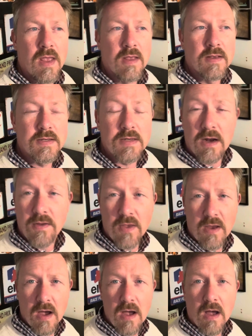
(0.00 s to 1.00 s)
starting the
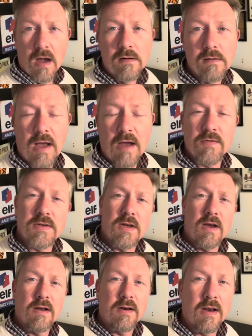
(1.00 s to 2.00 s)
car. I haven't
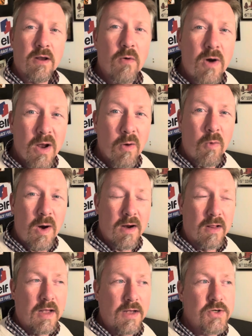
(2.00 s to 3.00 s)
started it in quite a
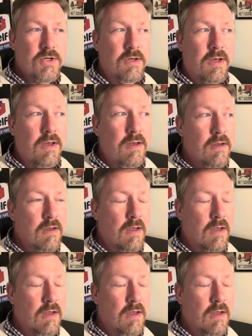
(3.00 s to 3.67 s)
while actually.